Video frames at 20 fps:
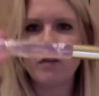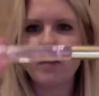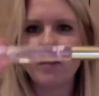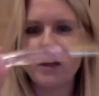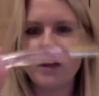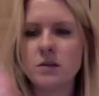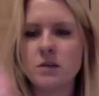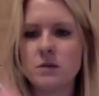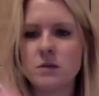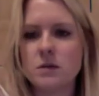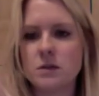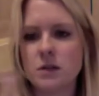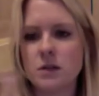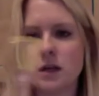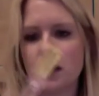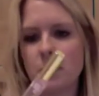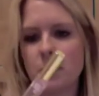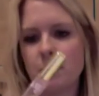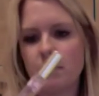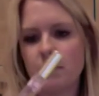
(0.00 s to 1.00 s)
this, which is
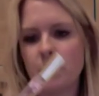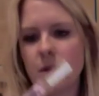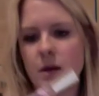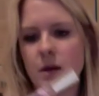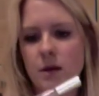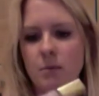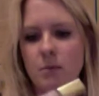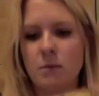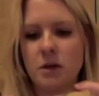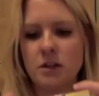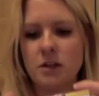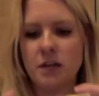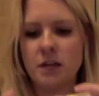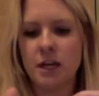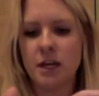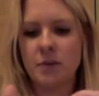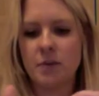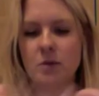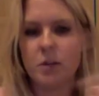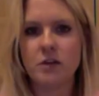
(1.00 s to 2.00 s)
the Marc
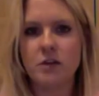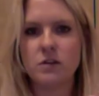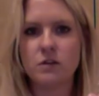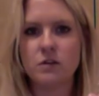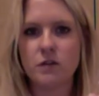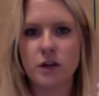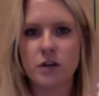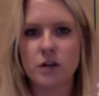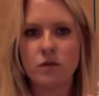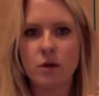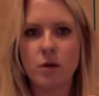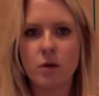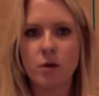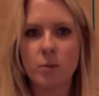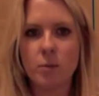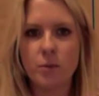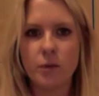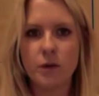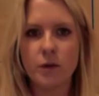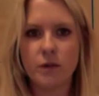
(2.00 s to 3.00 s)
Jacobs Oh So Fresh
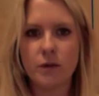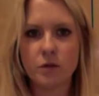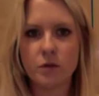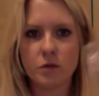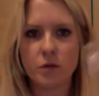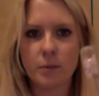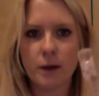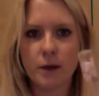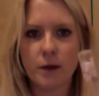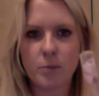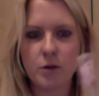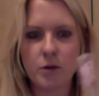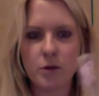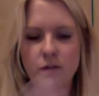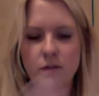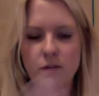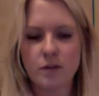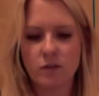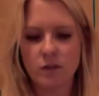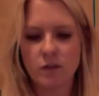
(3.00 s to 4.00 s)
Rollerball that I talked about in a
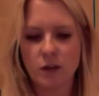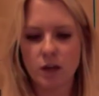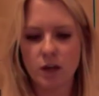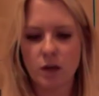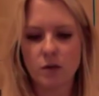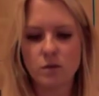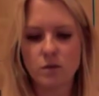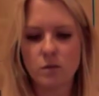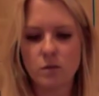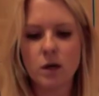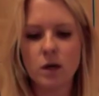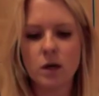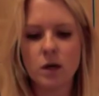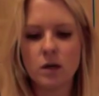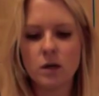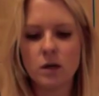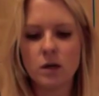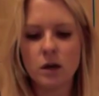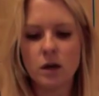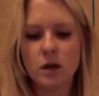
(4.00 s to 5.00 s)
previous video as well.
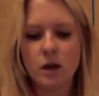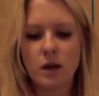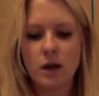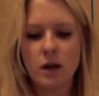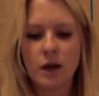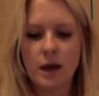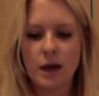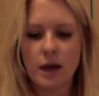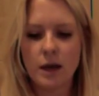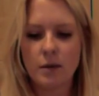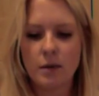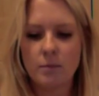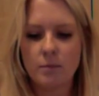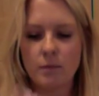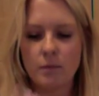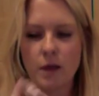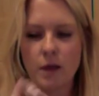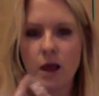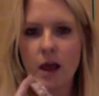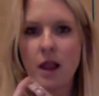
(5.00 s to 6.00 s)

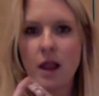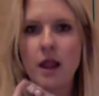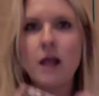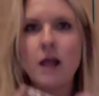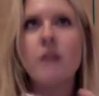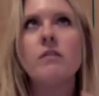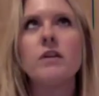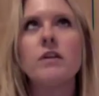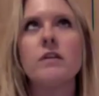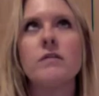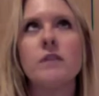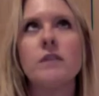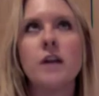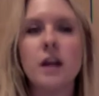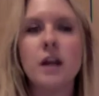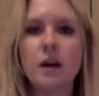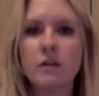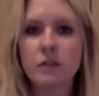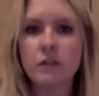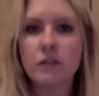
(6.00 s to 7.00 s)
Love, love,
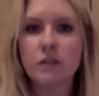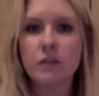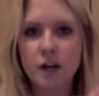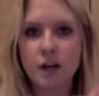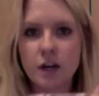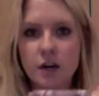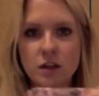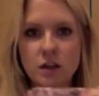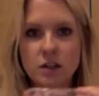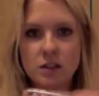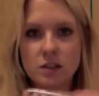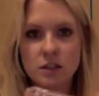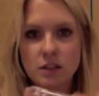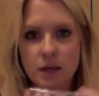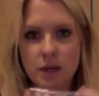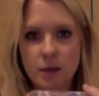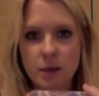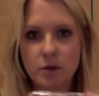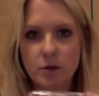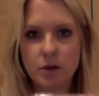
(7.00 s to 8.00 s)
love this fragrance. It's
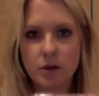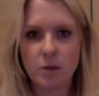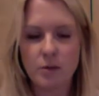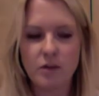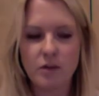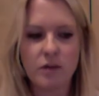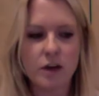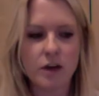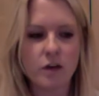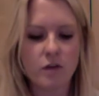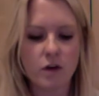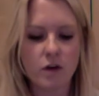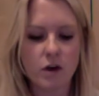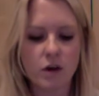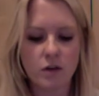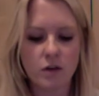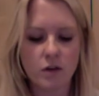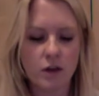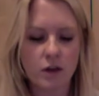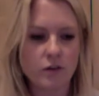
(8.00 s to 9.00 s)
absolutely my favourite,
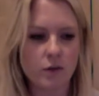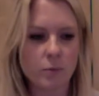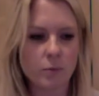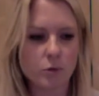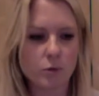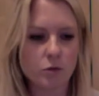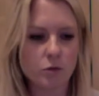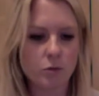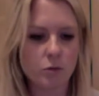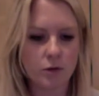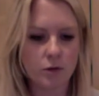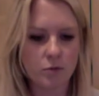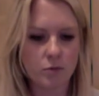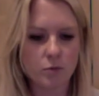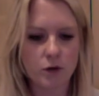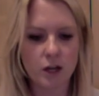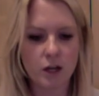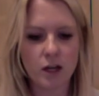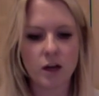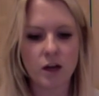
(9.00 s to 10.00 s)
so having a portable one's
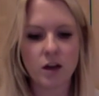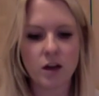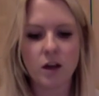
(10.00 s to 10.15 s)
brilliant.